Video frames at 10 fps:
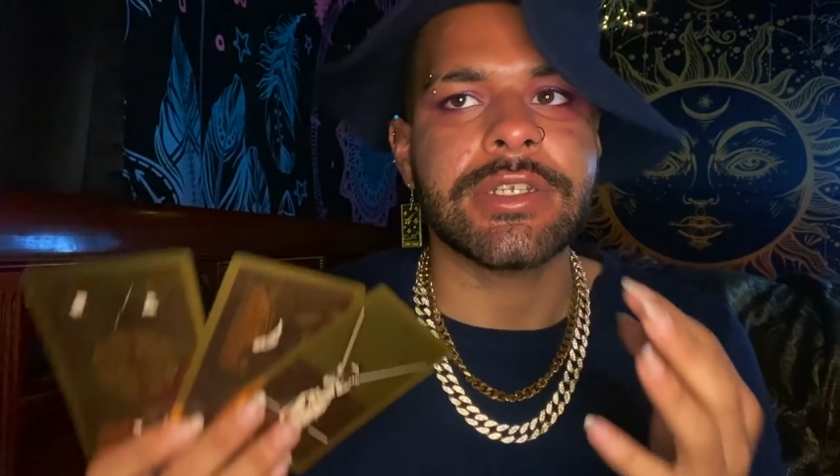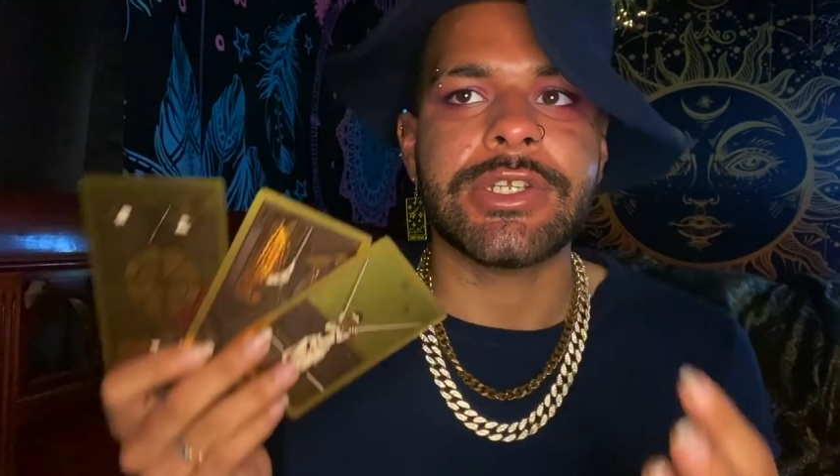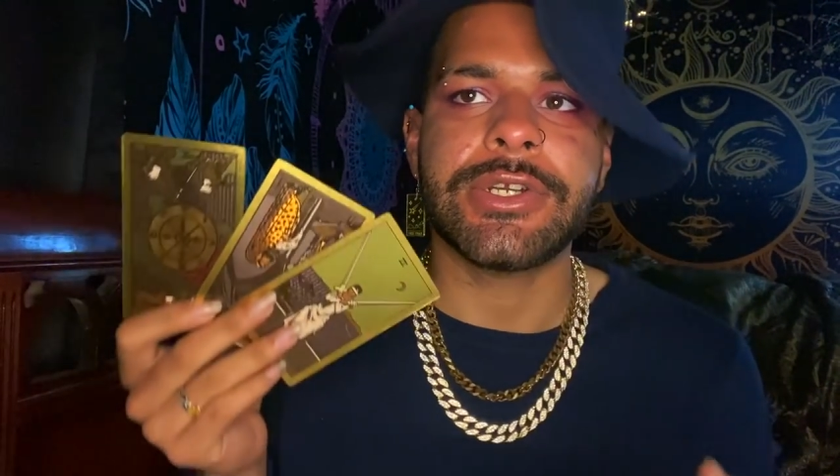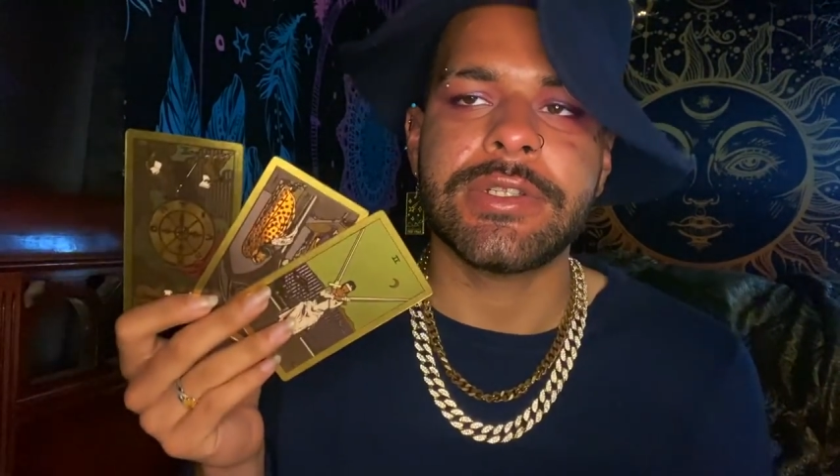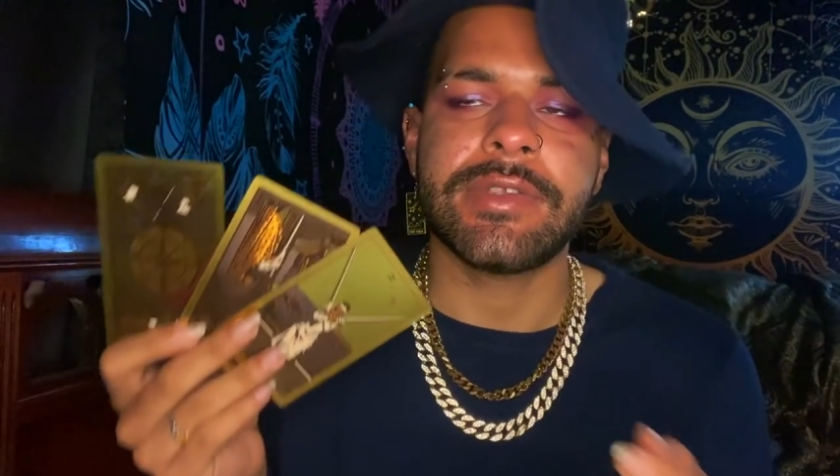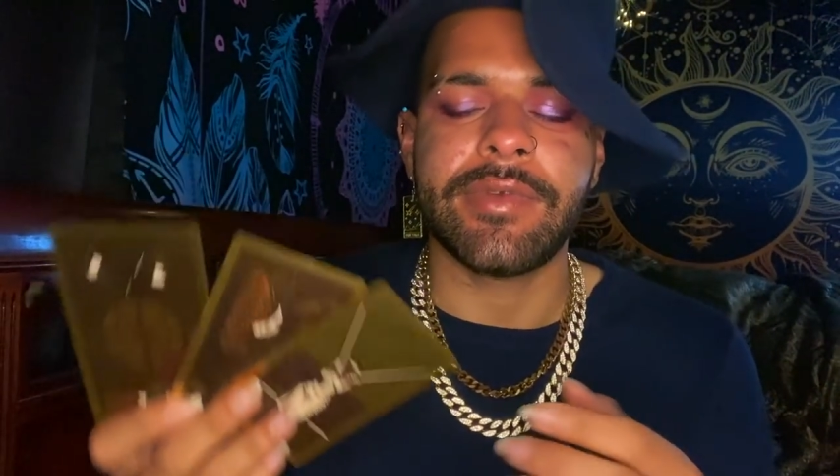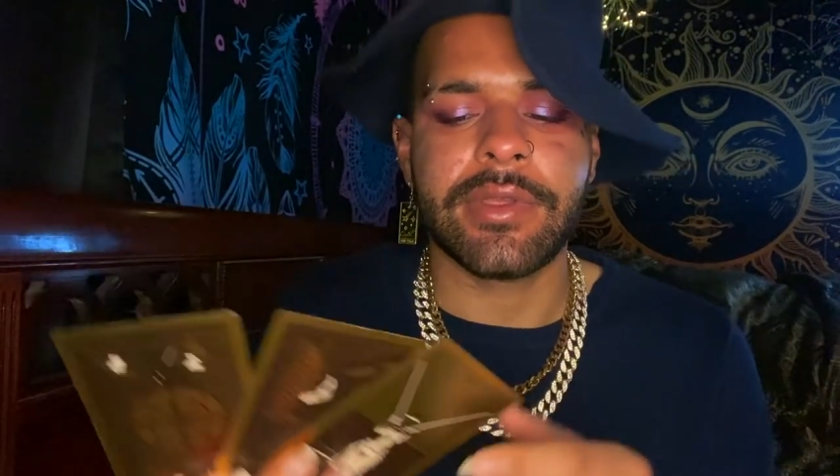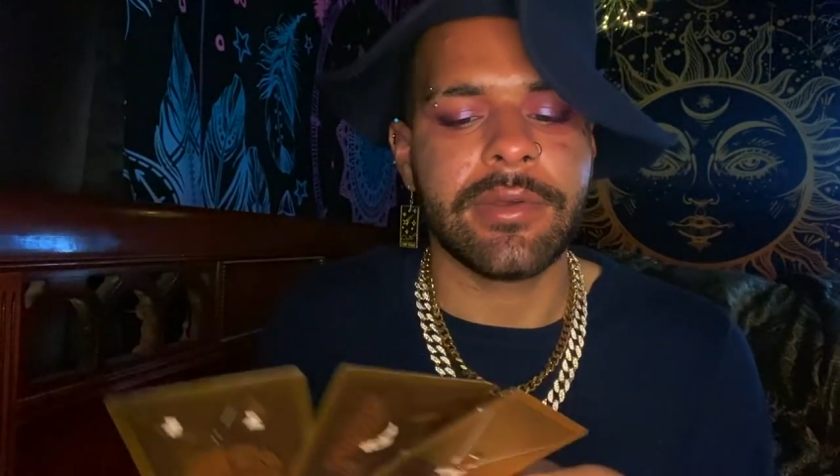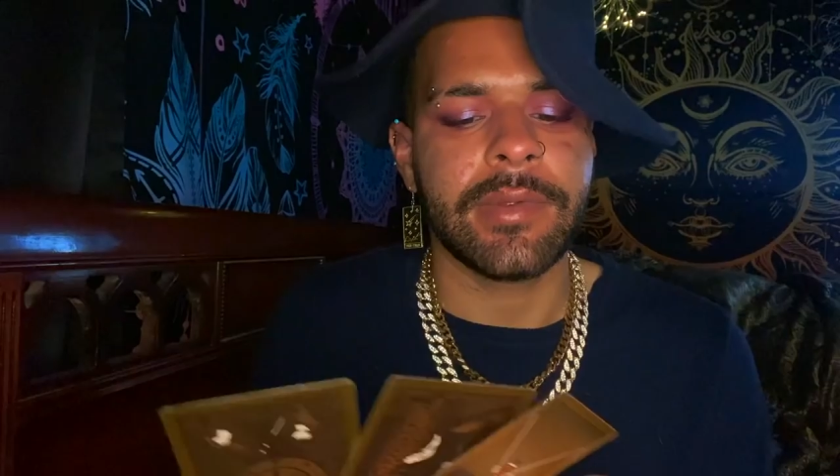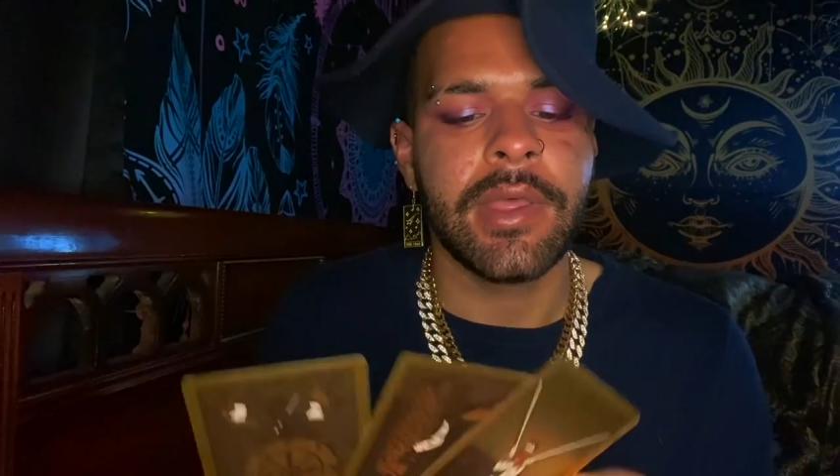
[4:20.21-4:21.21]
turns for
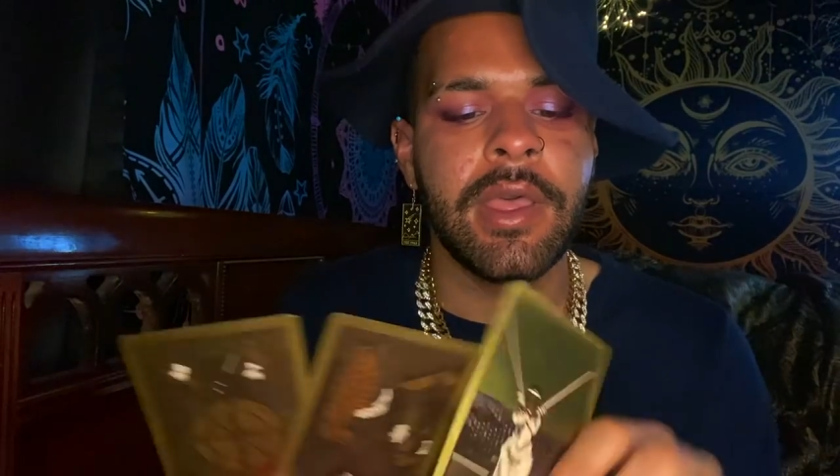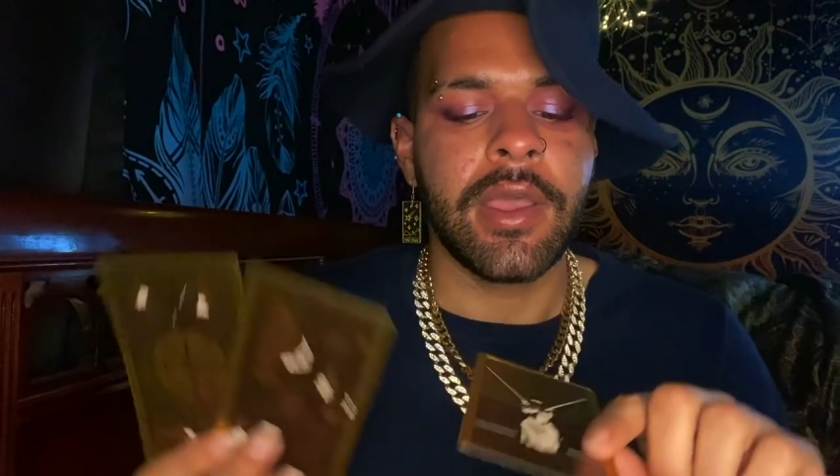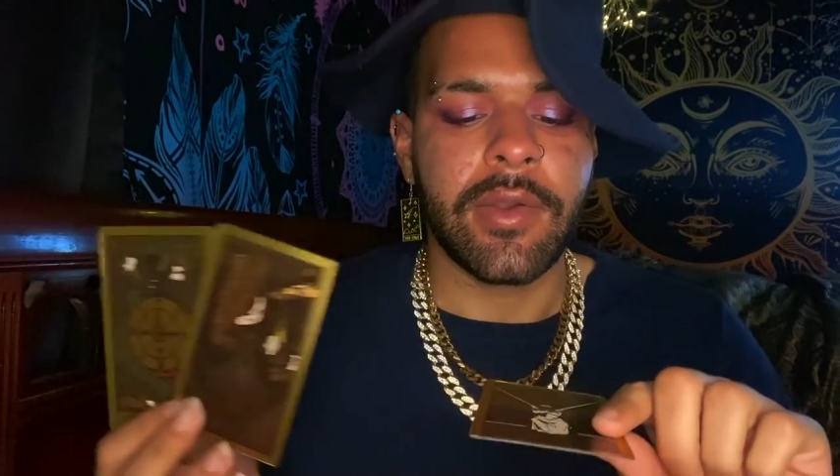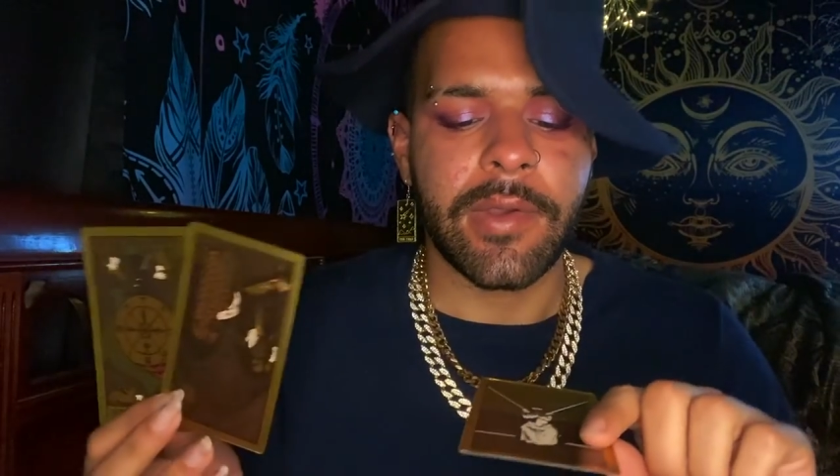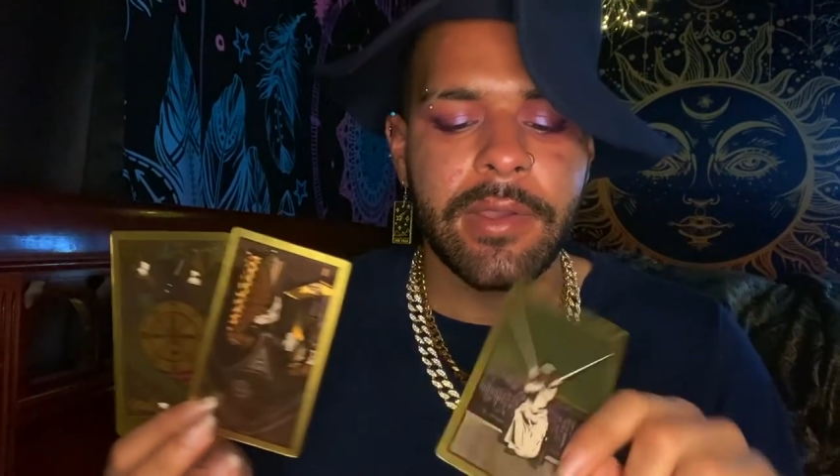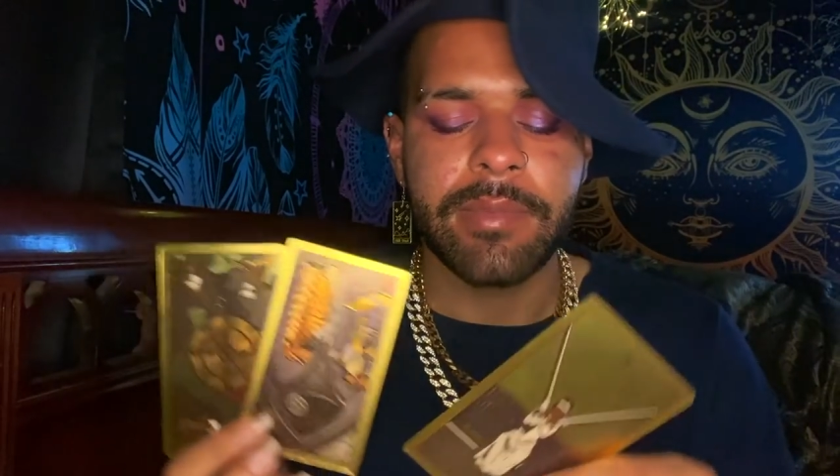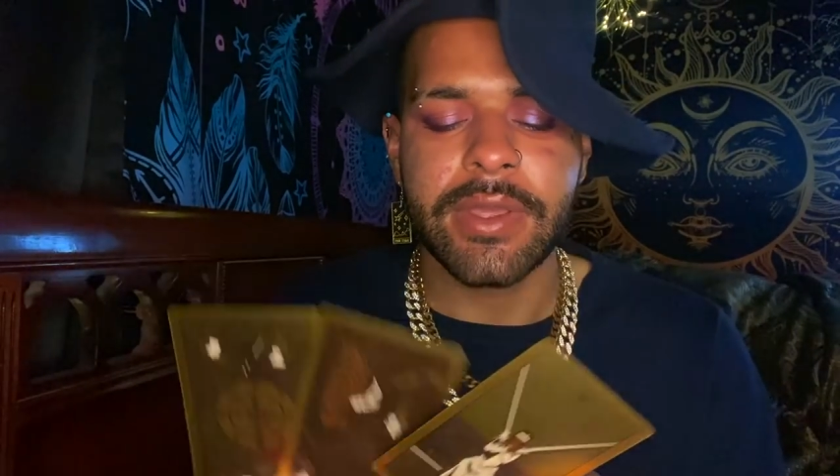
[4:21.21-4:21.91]
you, right?